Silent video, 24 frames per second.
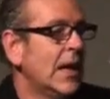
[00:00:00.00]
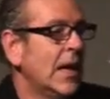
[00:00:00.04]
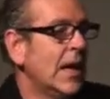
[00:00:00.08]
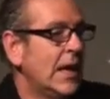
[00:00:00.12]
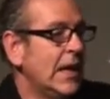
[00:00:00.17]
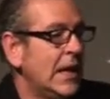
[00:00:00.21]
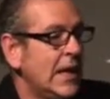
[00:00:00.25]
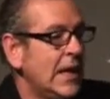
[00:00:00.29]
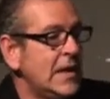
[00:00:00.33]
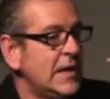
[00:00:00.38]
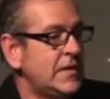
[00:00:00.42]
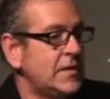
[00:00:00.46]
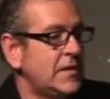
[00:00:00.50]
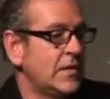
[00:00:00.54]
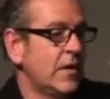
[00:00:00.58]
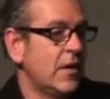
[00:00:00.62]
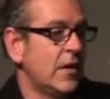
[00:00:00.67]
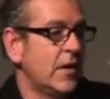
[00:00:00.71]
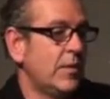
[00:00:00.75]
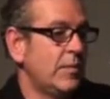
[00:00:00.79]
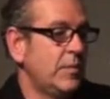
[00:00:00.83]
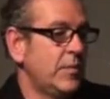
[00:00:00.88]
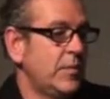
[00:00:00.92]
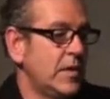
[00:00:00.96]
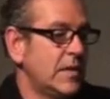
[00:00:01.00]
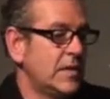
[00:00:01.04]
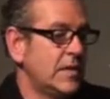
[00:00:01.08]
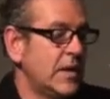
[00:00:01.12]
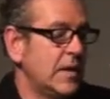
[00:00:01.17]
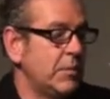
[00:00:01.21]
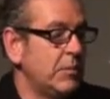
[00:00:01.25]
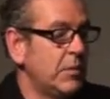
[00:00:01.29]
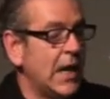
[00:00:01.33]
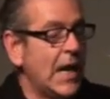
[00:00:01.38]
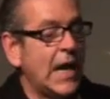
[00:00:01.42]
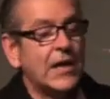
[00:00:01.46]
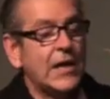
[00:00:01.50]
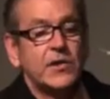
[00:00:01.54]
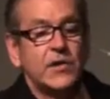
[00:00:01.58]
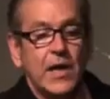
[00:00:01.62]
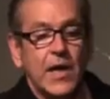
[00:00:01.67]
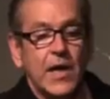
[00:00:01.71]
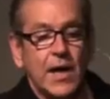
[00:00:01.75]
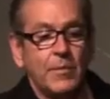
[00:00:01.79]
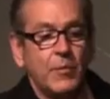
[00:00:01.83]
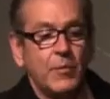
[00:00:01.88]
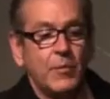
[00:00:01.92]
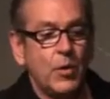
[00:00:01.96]
And he stopped and said, well, actually,
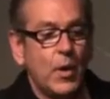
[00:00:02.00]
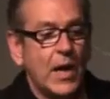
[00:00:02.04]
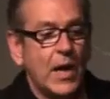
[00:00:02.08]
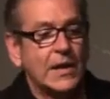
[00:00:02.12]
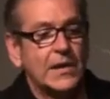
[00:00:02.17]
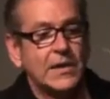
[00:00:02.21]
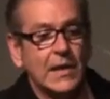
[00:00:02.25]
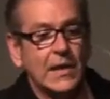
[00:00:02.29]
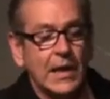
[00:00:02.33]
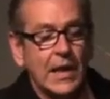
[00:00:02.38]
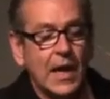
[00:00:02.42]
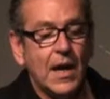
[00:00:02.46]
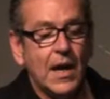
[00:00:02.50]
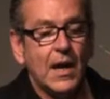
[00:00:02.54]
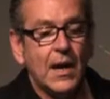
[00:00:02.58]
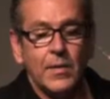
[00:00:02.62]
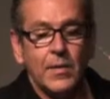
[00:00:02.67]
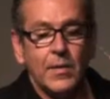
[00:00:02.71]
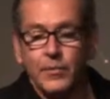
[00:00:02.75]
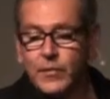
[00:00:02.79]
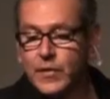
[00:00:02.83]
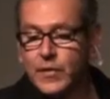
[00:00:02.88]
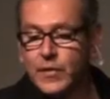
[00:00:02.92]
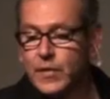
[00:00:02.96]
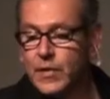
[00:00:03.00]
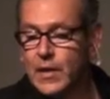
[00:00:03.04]
I'm quite alarmed.